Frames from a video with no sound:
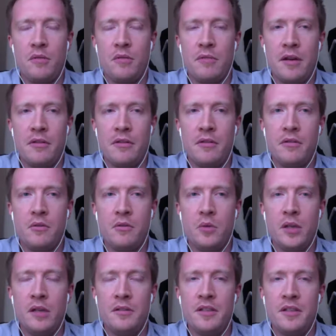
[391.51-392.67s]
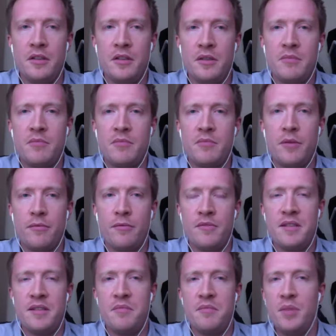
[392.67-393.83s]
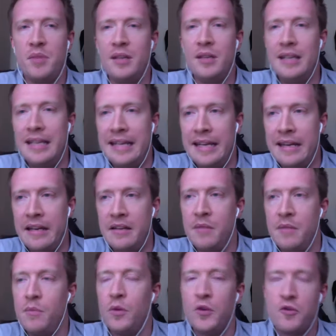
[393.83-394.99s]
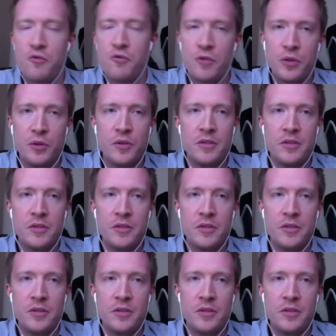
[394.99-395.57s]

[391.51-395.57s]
There's conferences in Berlin and in Montreal. So I do tend to travel